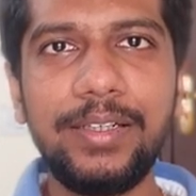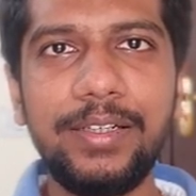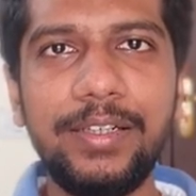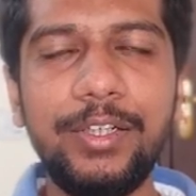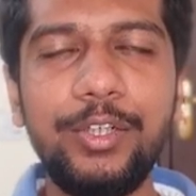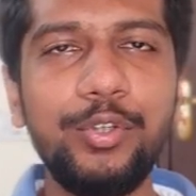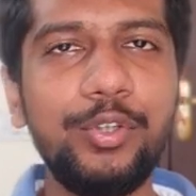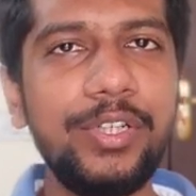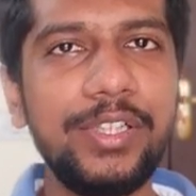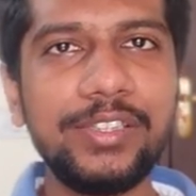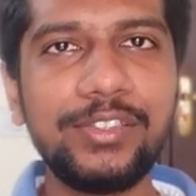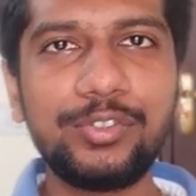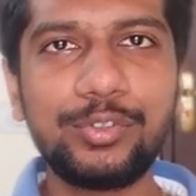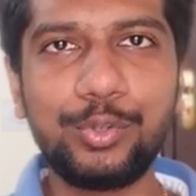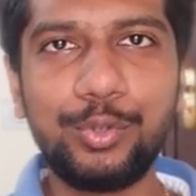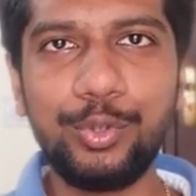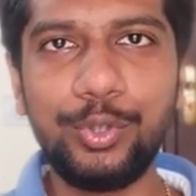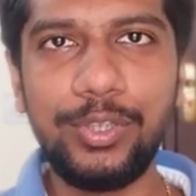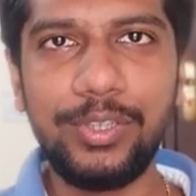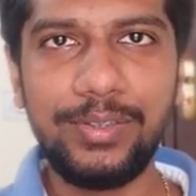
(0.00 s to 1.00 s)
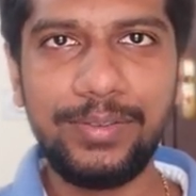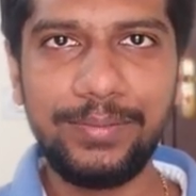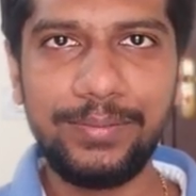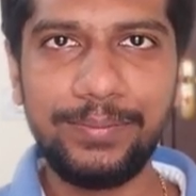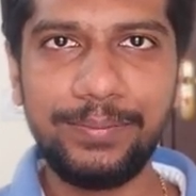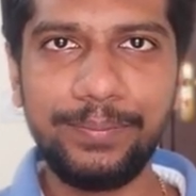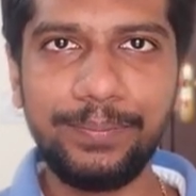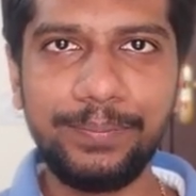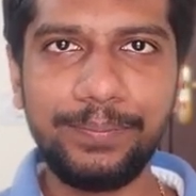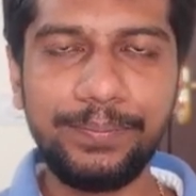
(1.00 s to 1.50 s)
During school,
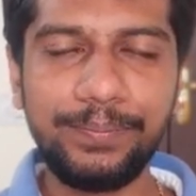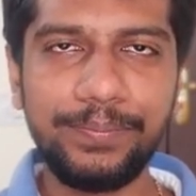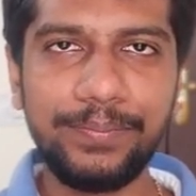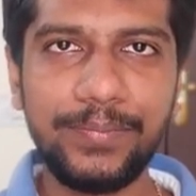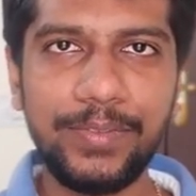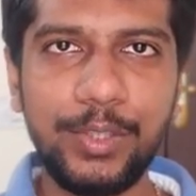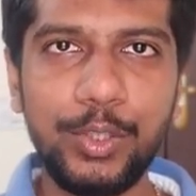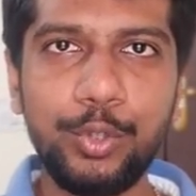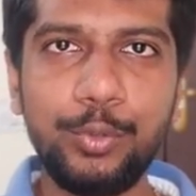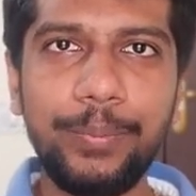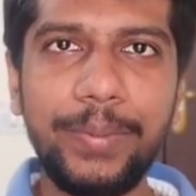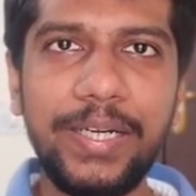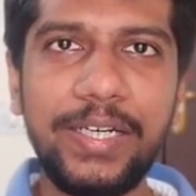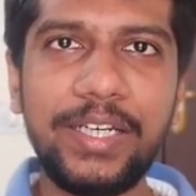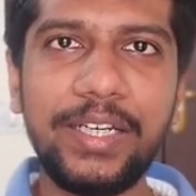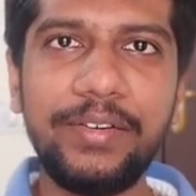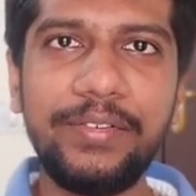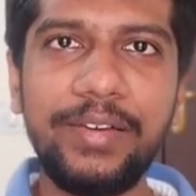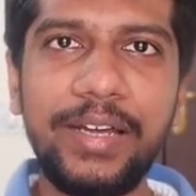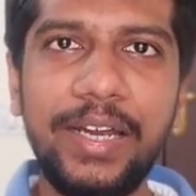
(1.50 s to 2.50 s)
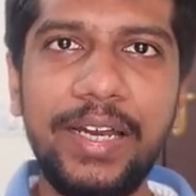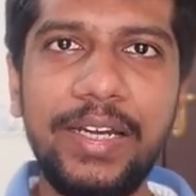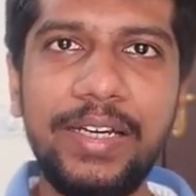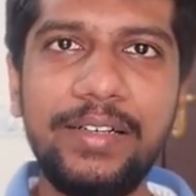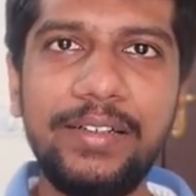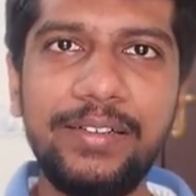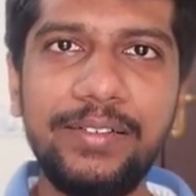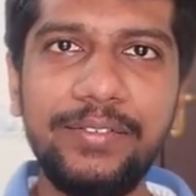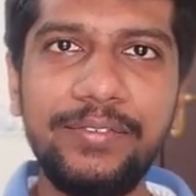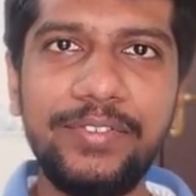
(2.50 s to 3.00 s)
you might have
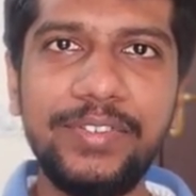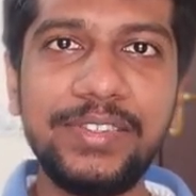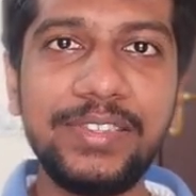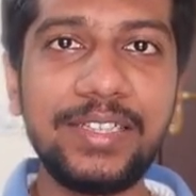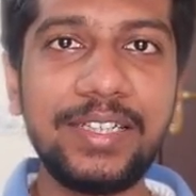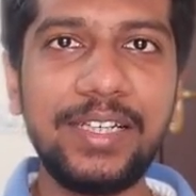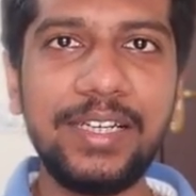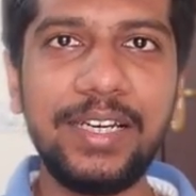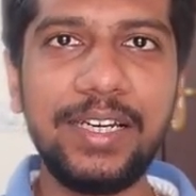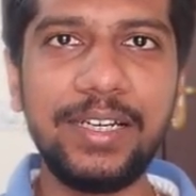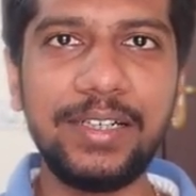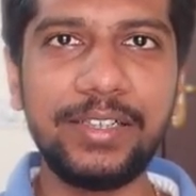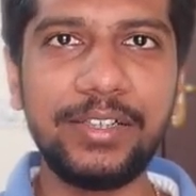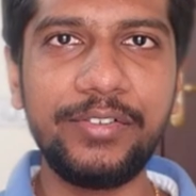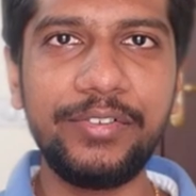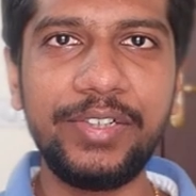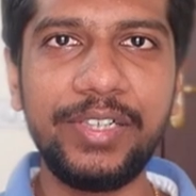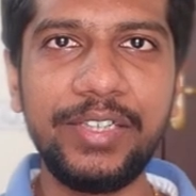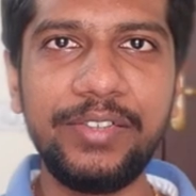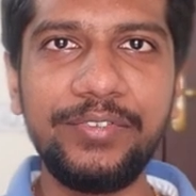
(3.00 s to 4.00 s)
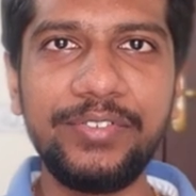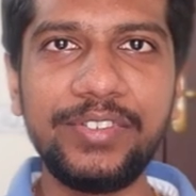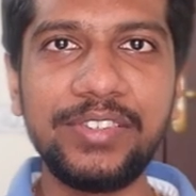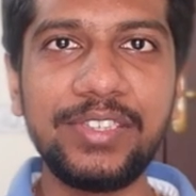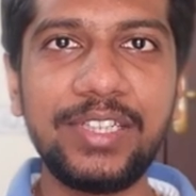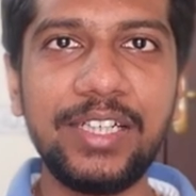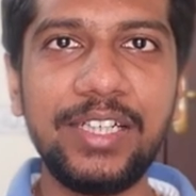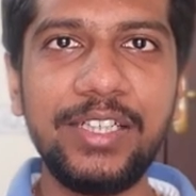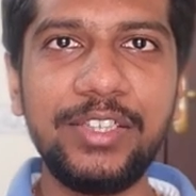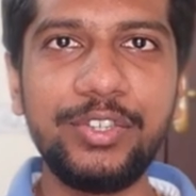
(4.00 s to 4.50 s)
had physical activity,
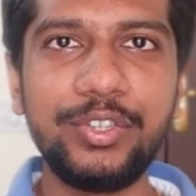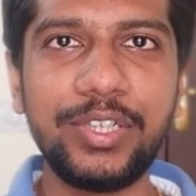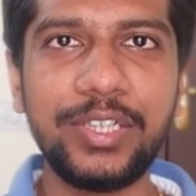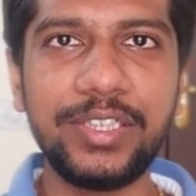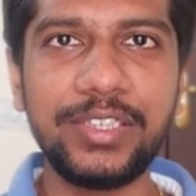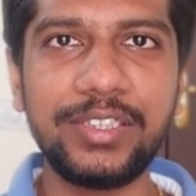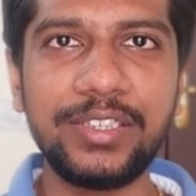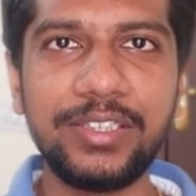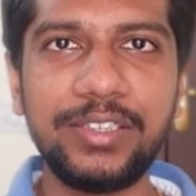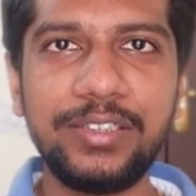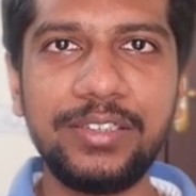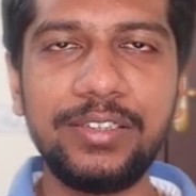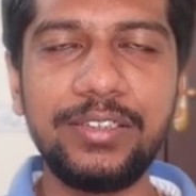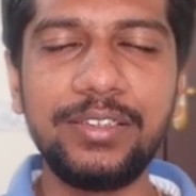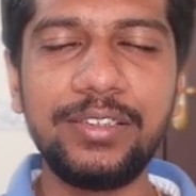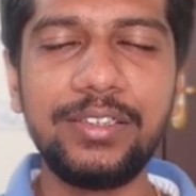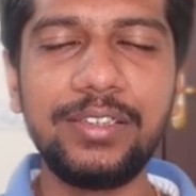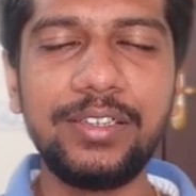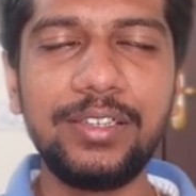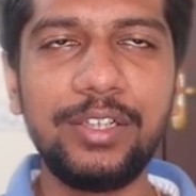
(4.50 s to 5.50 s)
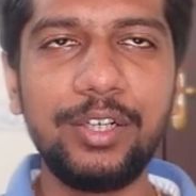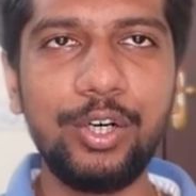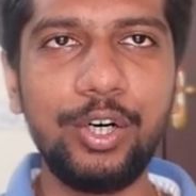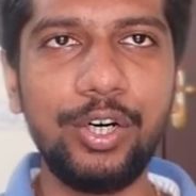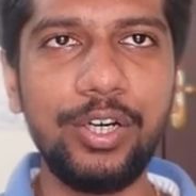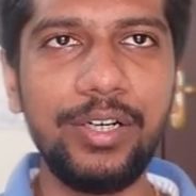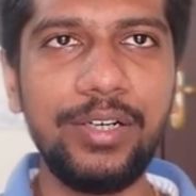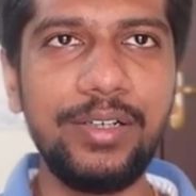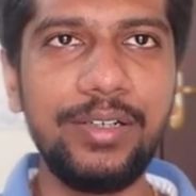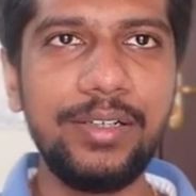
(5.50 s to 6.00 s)
physical education,
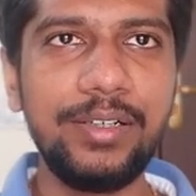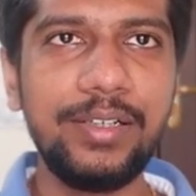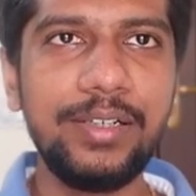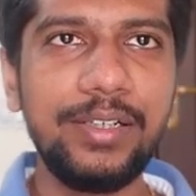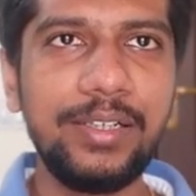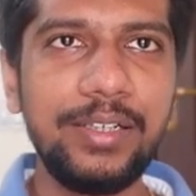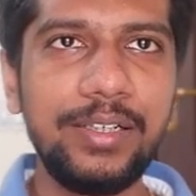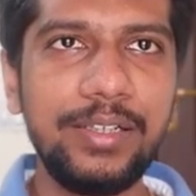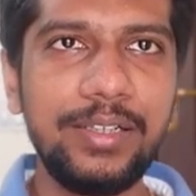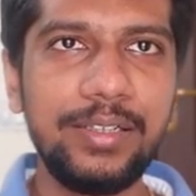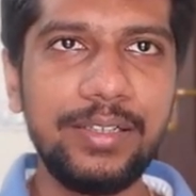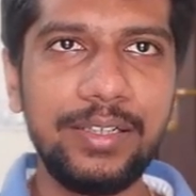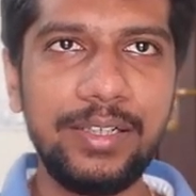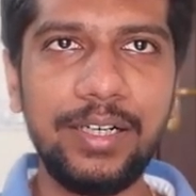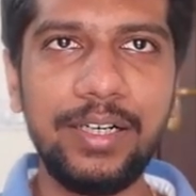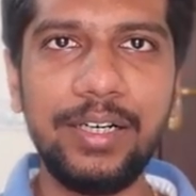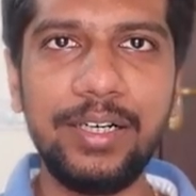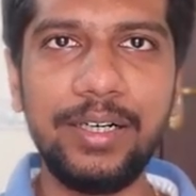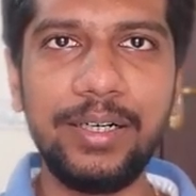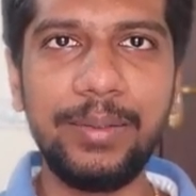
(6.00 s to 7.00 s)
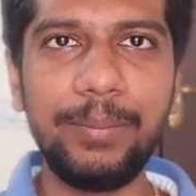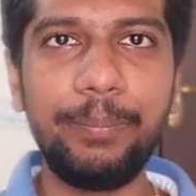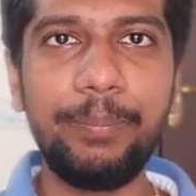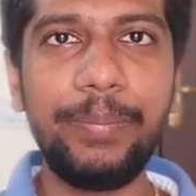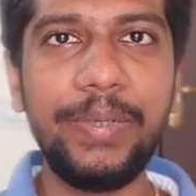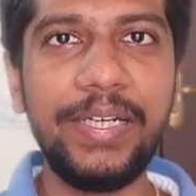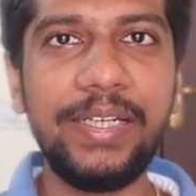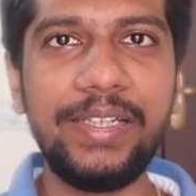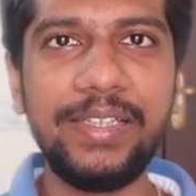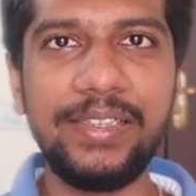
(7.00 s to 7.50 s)
or
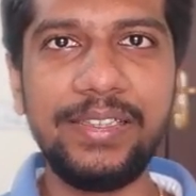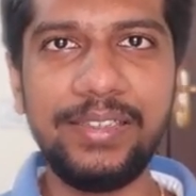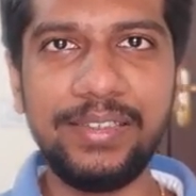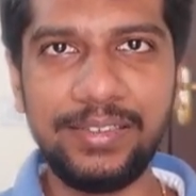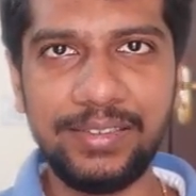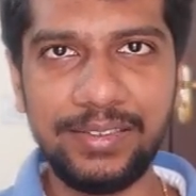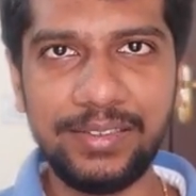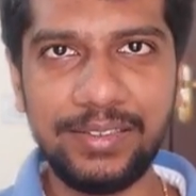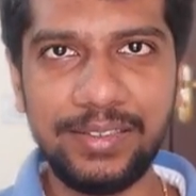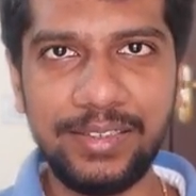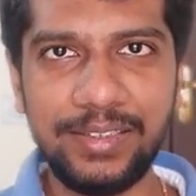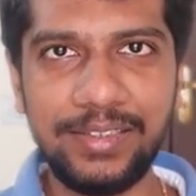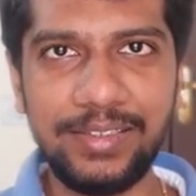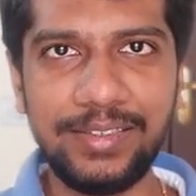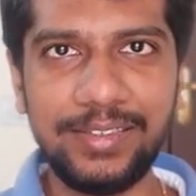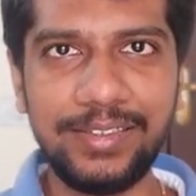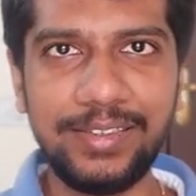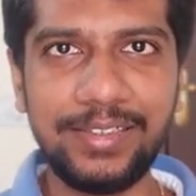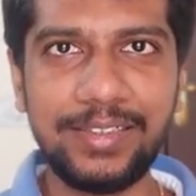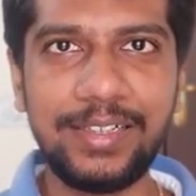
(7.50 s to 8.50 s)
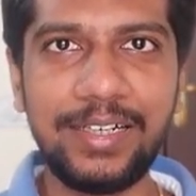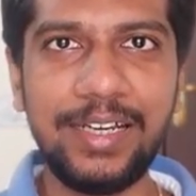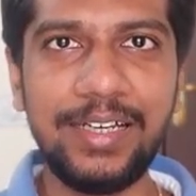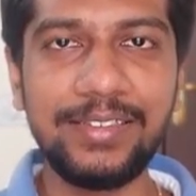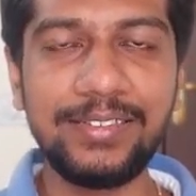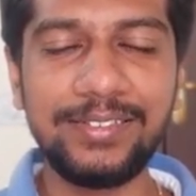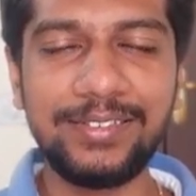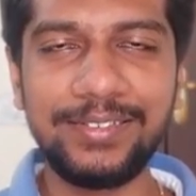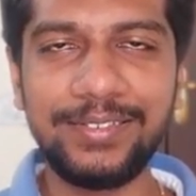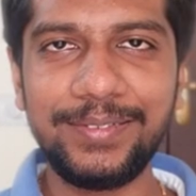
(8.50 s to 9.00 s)
PT
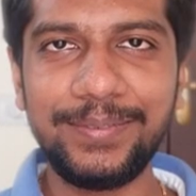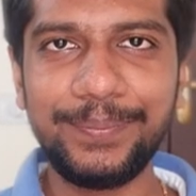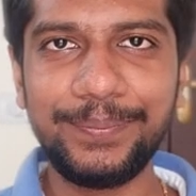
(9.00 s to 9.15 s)
class.